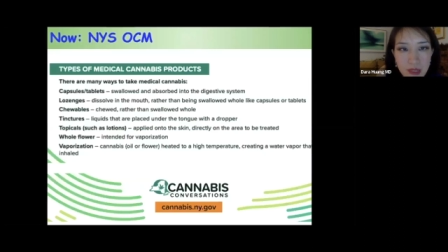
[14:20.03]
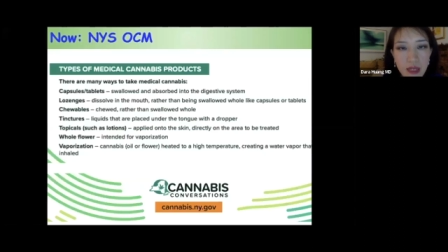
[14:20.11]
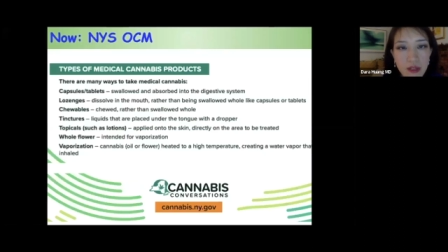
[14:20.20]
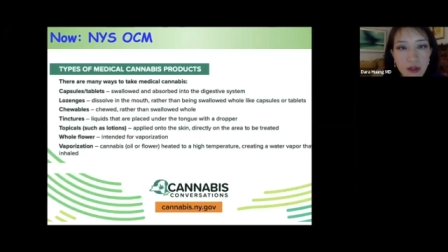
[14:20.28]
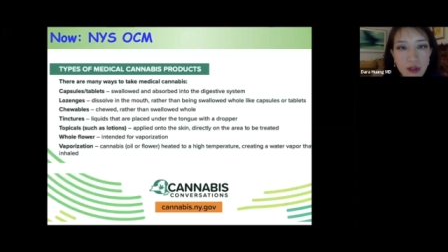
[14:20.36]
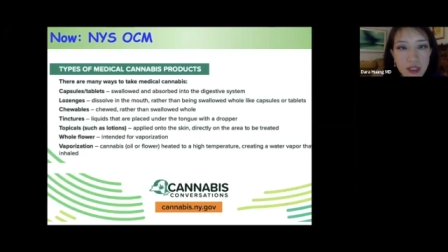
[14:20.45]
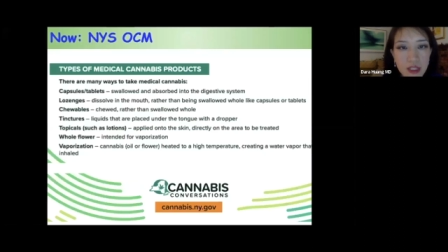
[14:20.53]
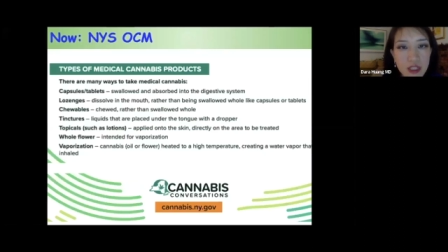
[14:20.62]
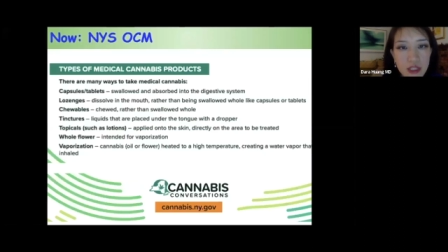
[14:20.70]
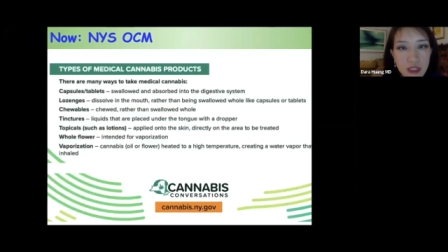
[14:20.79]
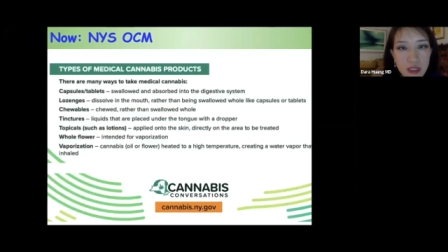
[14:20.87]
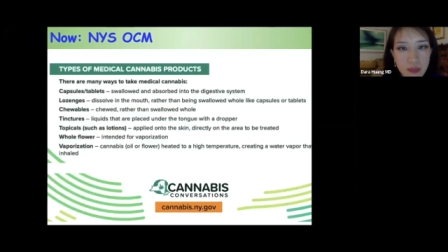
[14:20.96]
There are
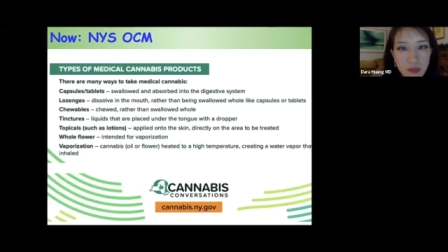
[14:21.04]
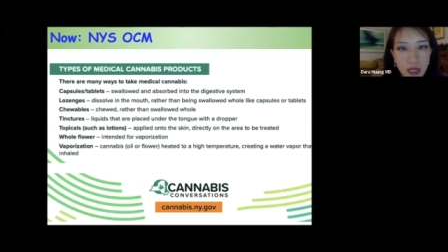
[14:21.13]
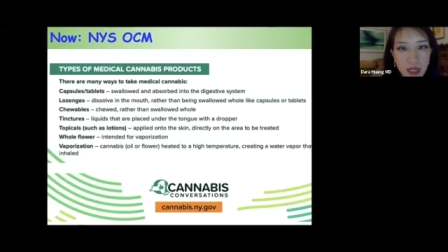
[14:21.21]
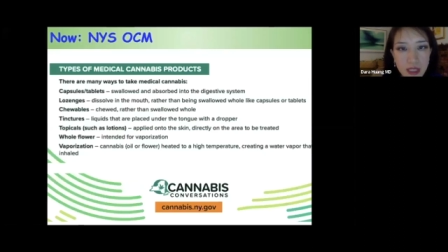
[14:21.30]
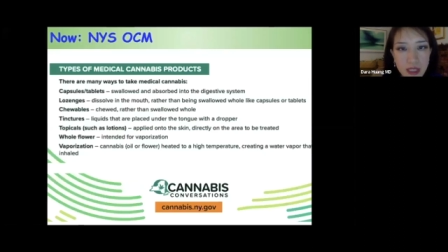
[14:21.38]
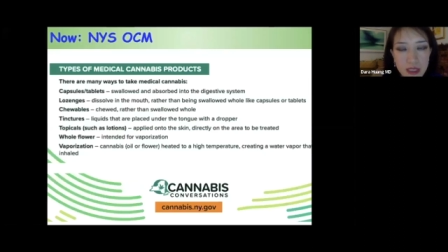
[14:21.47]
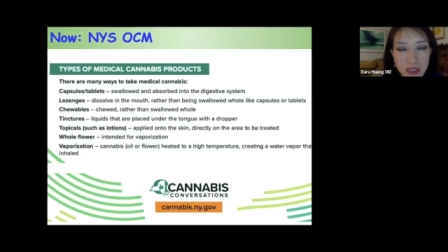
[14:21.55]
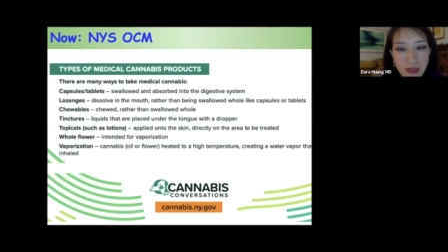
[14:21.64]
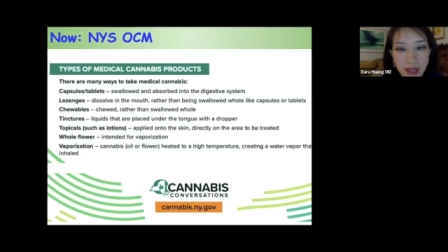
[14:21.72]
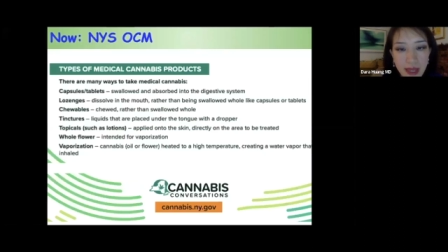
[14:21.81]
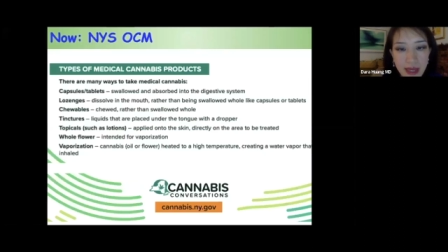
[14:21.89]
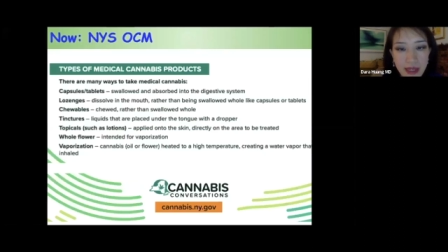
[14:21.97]
additional products
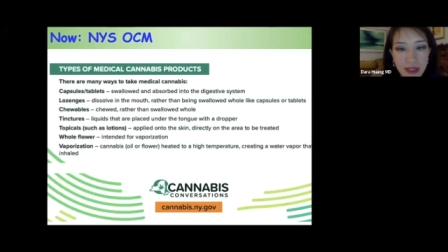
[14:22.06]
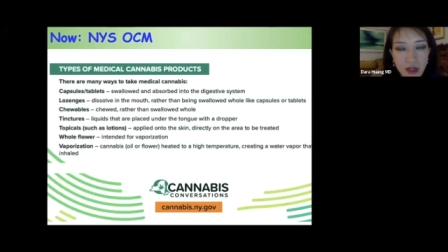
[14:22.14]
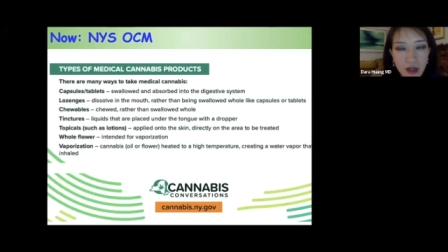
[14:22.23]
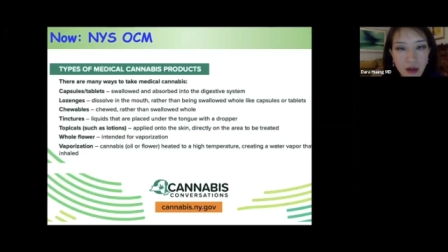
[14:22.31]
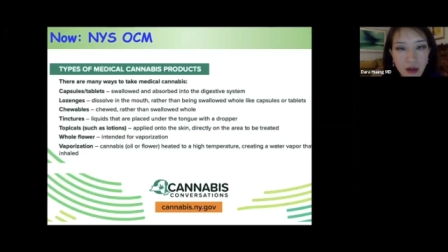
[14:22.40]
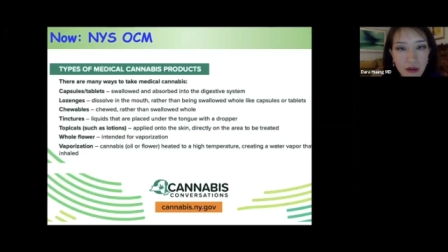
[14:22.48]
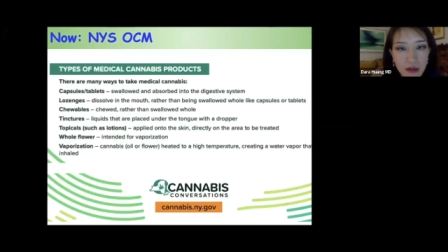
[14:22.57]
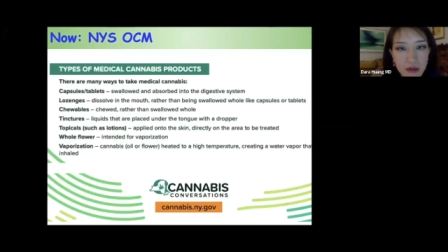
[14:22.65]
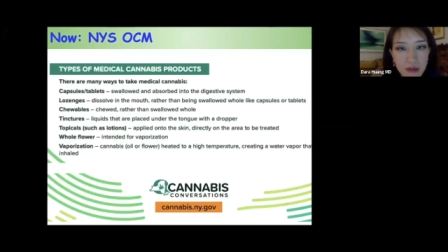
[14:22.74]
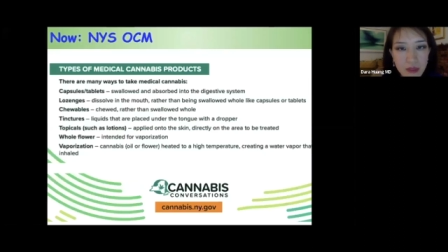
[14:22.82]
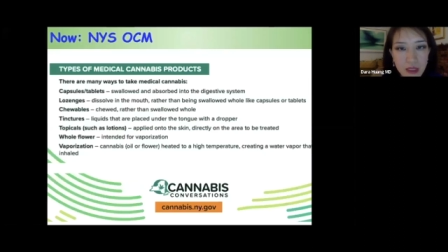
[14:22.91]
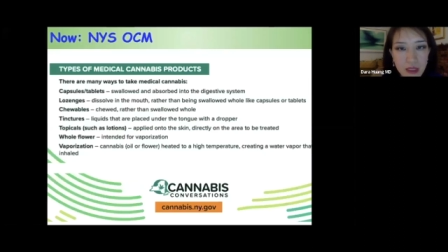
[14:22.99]
that are
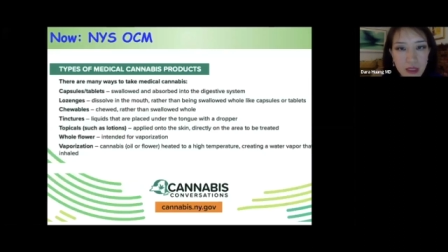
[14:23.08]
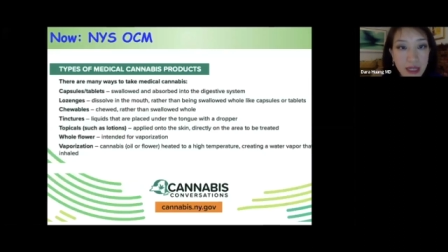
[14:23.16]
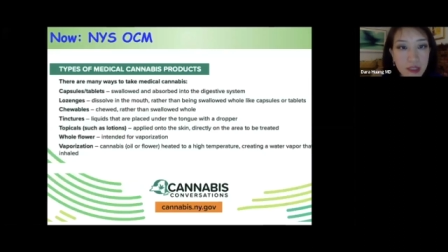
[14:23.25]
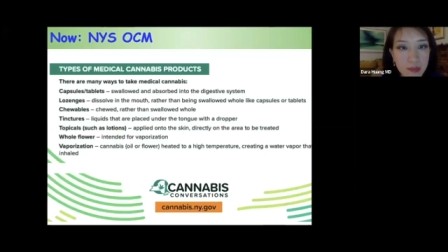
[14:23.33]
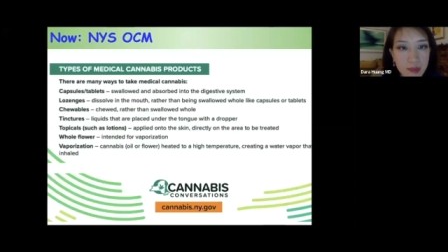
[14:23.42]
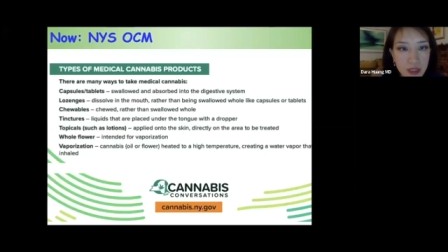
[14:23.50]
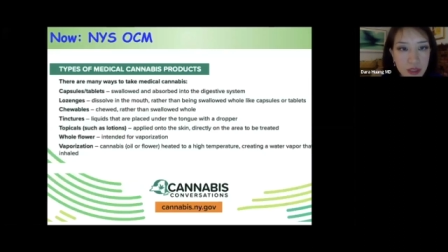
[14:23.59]
allowed to be